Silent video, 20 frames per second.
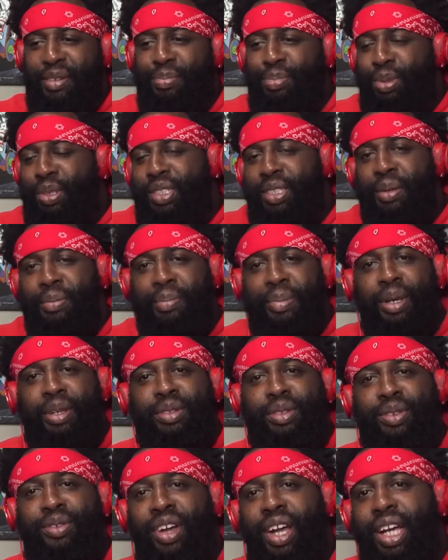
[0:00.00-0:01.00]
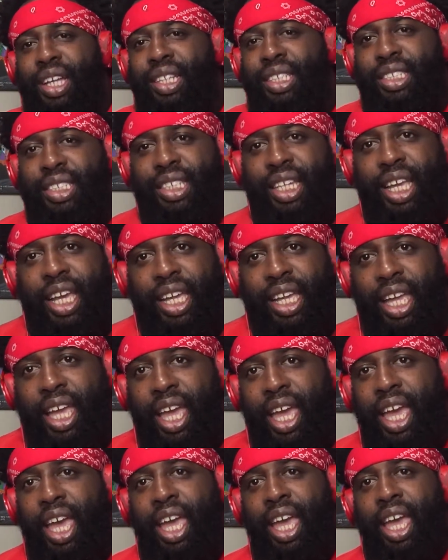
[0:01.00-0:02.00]
puts the belt around his neck
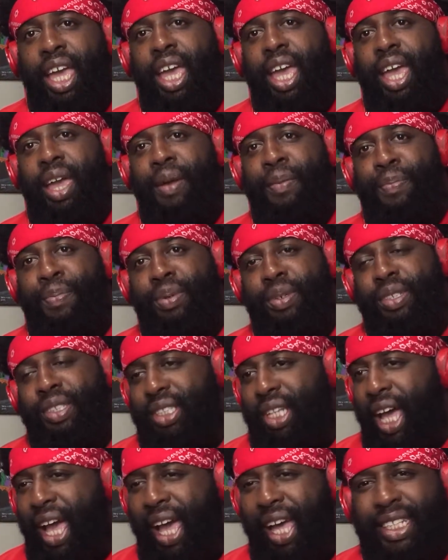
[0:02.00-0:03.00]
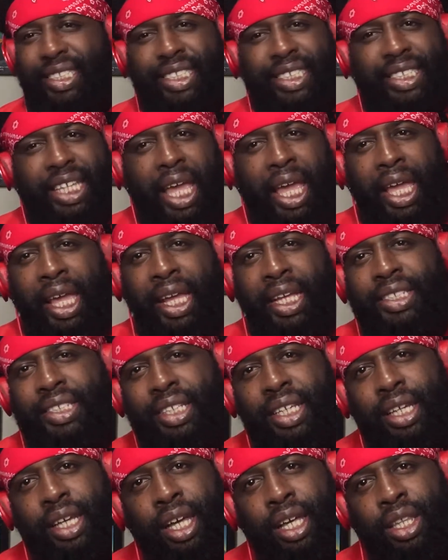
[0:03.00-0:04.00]
and ties his hands
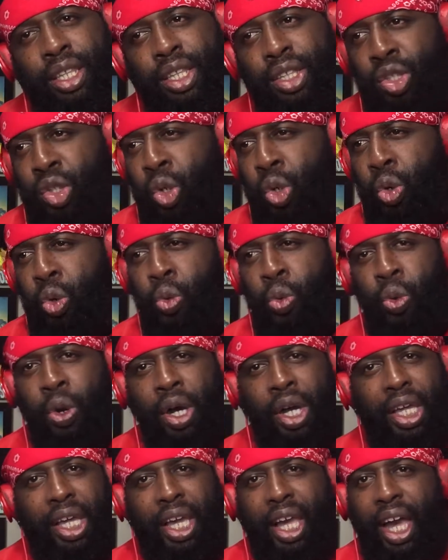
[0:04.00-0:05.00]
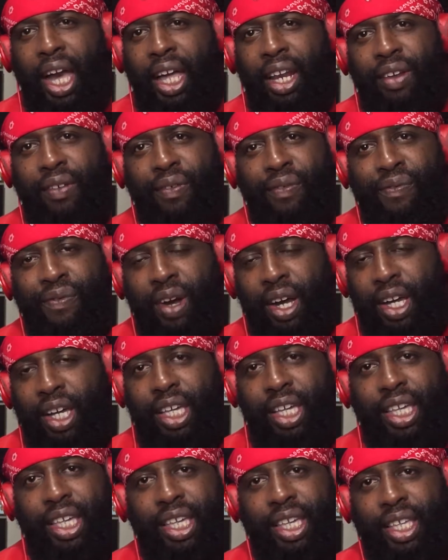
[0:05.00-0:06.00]
together. Dude, what kind of
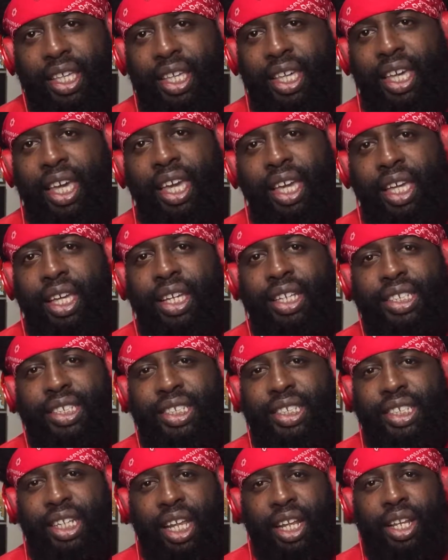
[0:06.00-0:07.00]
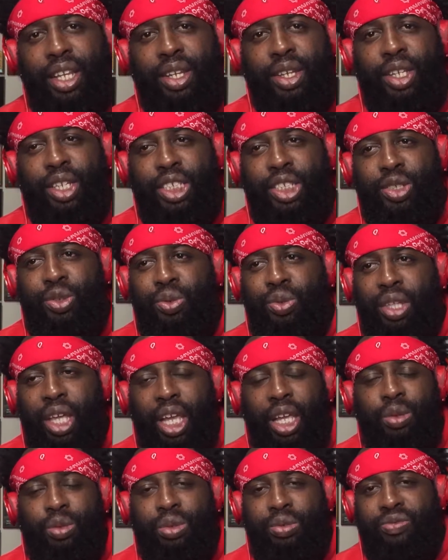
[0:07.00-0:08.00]
fucking kinky shit did you
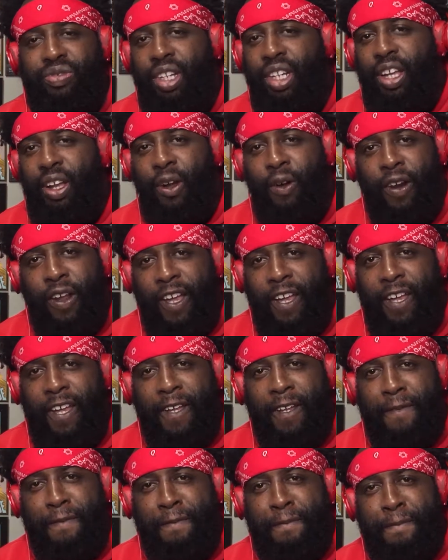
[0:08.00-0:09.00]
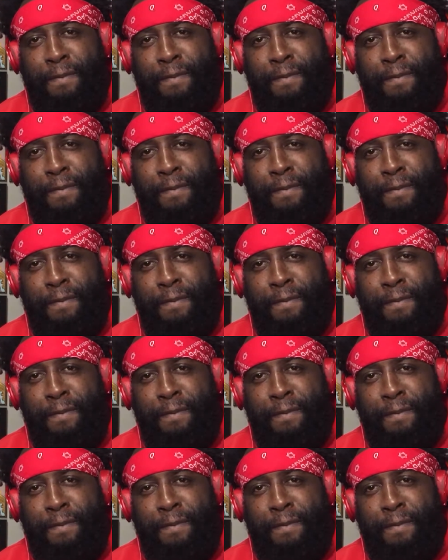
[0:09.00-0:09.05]
think was finna go down?